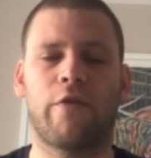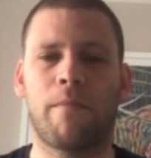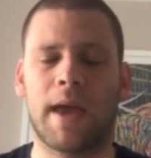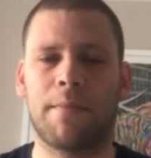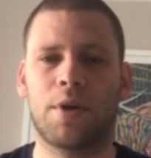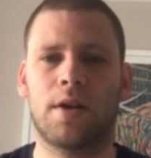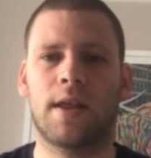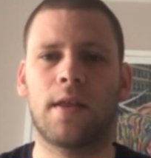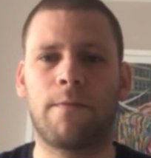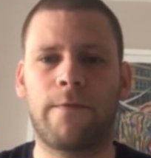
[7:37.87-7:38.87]
Remembering
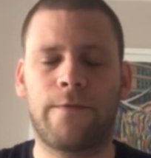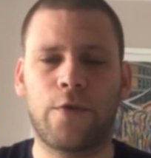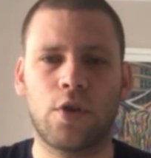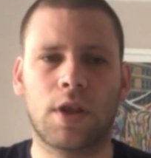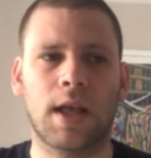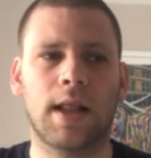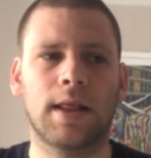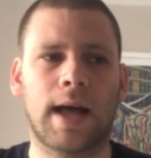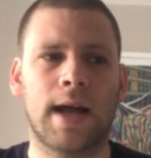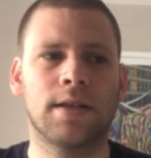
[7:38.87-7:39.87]
that the foot
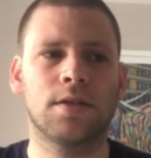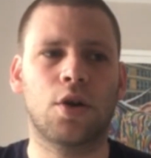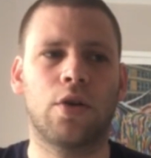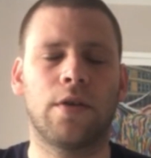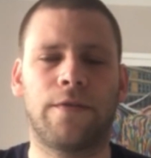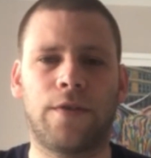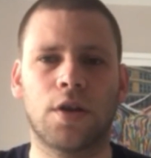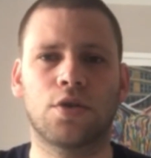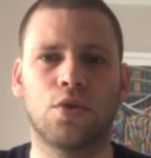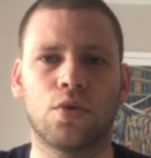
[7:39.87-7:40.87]
lands on the
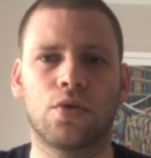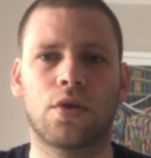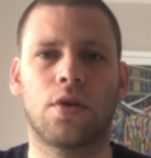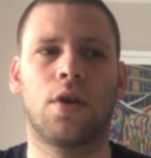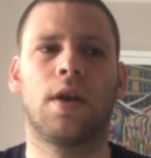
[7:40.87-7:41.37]
first note